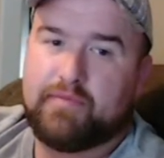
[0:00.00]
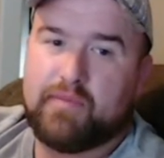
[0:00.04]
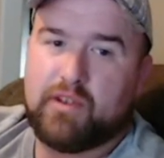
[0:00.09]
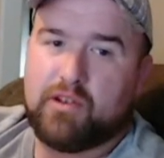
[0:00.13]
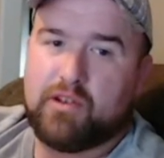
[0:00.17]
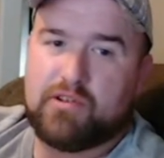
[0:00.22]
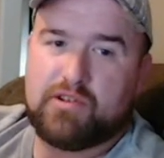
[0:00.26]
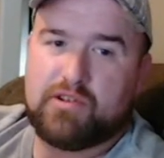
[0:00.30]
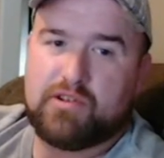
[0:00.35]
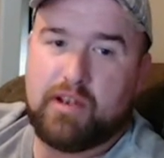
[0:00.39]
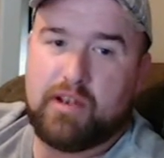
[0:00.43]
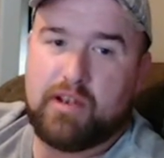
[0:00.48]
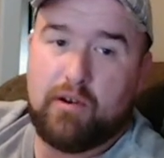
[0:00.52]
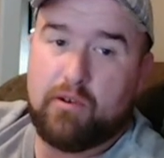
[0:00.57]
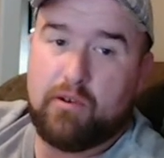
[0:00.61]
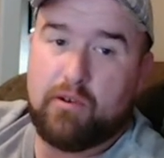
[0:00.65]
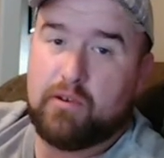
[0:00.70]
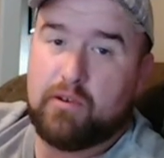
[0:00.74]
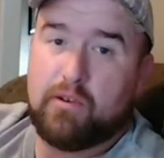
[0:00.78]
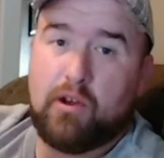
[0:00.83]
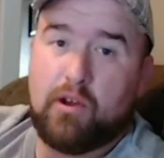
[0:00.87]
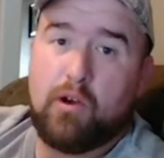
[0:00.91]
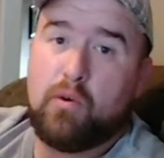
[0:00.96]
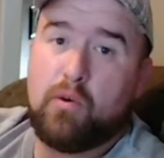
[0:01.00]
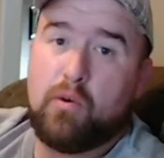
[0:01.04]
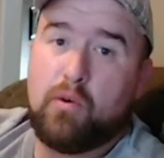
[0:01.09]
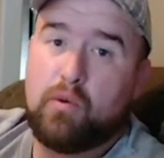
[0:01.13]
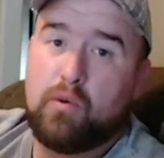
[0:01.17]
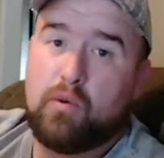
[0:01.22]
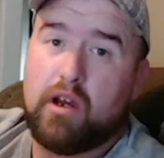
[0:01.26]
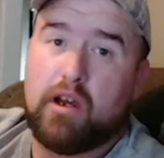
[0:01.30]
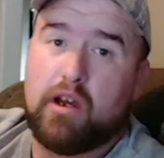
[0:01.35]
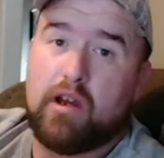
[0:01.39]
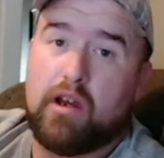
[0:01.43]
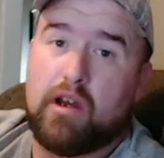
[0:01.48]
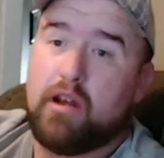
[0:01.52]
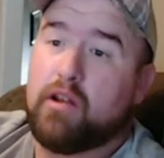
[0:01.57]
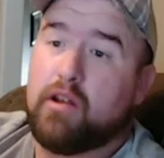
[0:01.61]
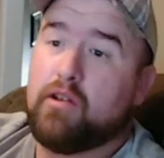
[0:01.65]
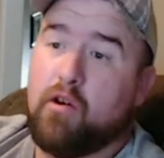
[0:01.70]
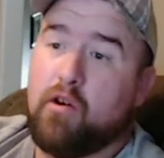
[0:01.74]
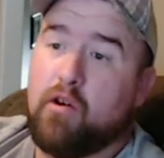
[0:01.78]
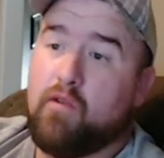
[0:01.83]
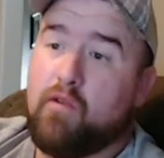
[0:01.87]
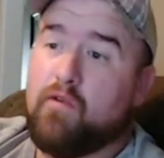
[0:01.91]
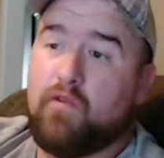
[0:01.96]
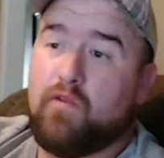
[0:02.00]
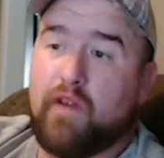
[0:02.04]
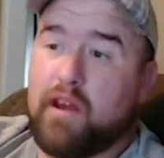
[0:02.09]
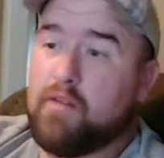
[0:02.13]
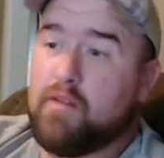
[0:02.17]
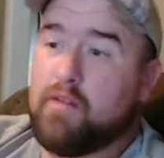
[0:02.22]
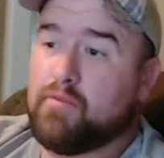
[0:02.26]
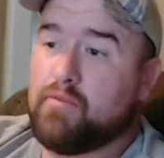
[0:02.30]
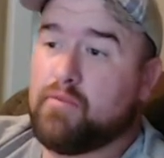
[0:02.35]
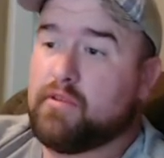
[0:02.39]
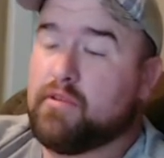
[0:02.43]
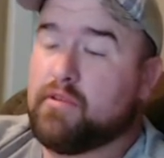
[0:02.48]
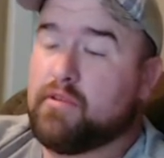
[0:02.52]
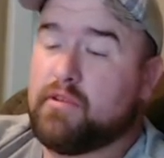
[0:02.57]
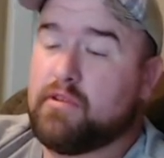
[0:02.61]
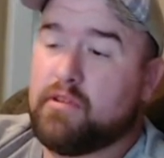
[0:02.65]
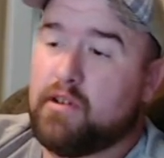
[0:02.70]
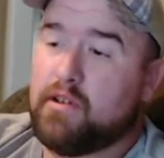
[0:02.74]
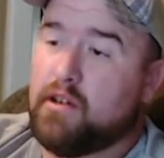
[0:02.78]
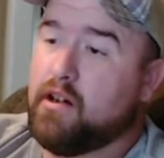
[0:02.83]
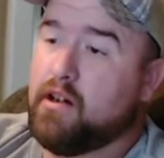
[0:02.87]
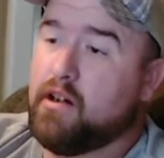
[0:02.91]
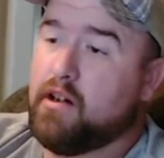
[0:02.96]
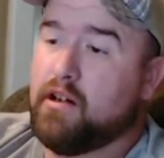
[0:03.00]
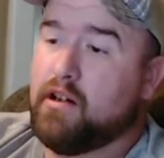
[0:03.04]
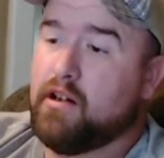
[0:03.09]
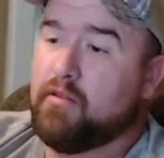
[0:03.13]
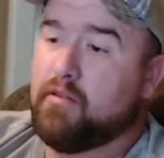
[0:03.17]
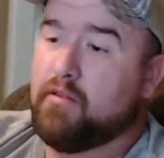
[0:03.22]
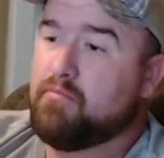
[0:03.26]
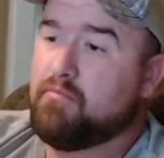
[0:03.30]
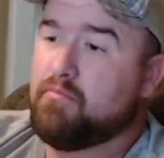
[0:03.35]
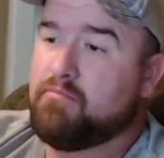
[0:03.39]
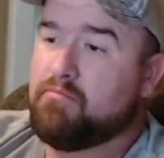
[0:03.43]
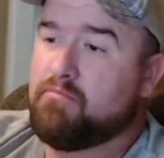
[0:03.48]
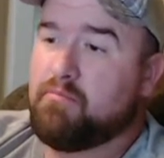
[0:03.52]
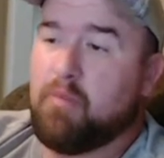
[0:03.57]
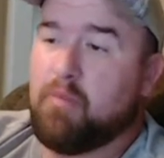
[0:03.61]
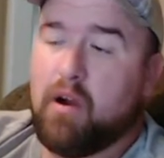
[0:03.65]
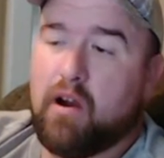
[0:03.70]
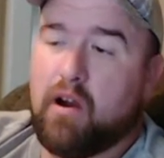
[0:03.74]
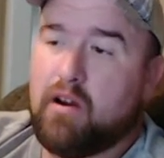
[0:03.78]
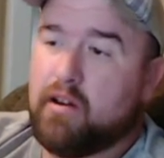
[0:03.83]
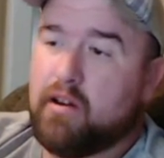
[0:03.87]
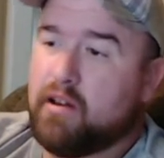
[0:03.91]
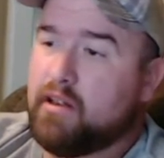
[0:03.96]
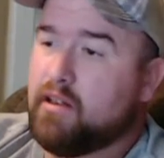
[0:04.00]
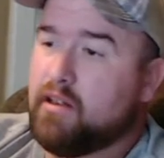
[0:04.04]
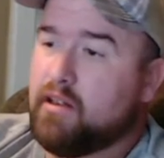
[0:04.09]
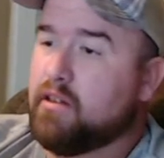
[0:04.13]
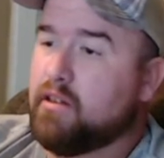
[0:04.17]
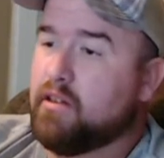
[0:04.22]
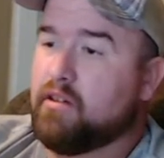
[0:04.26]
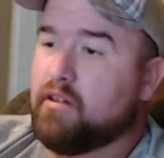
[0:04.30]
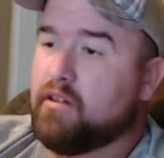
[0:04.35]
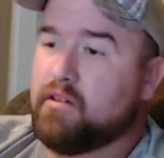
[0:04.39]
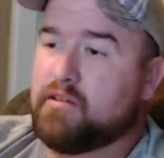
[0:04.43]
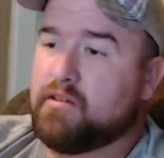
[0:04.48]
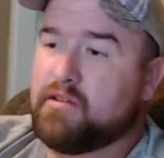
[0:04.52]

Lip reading: there's no vapor burning.